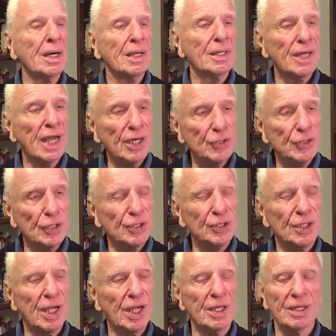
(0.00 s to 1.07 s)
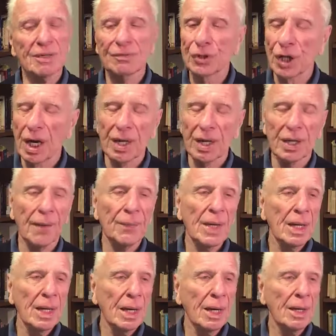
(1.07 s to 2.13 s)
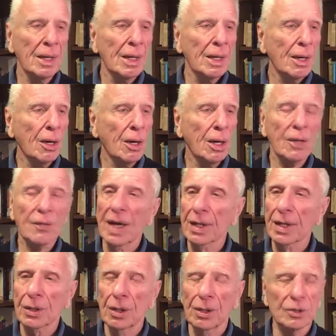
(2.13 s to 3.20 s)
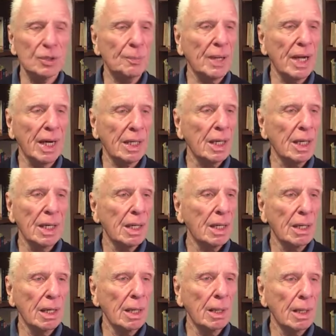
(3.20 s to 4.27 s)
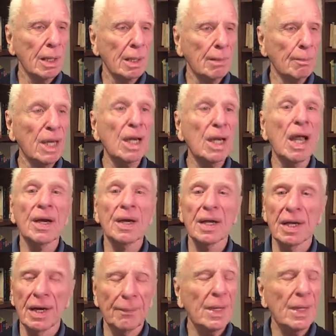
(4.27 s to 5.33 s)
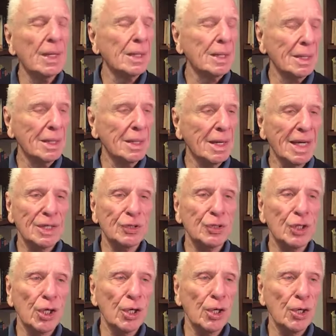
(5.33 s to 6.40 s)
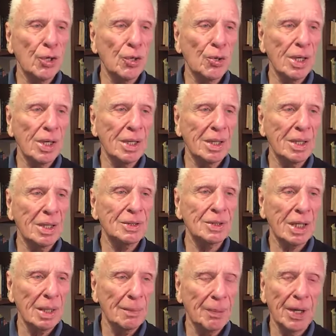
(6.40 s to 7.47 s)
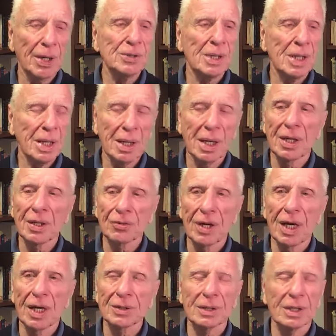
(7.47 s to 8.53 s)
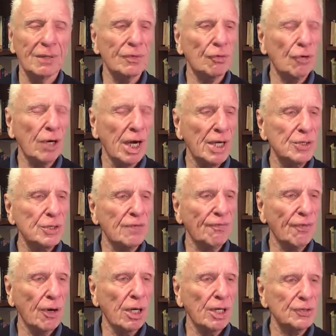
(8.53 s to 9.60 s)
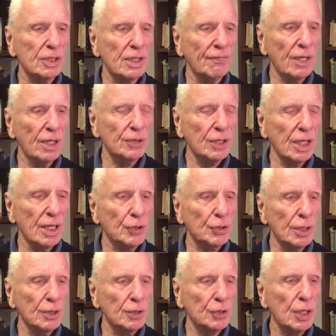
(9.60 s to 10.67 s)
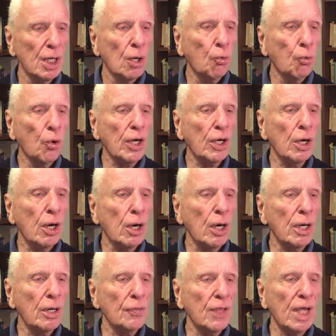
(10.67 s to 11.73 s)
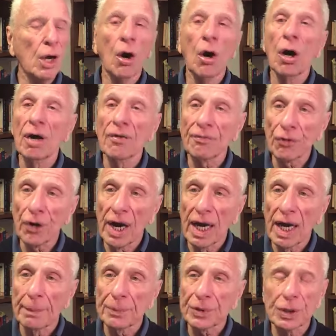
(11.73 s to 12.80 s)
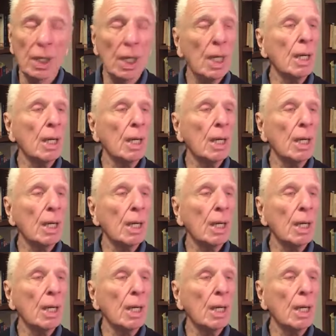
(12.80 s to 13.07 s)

nation state of China. All of that goes back millennia. And so it's a comparison and contrast of the rise and fall of civilizations. What are the off-ramps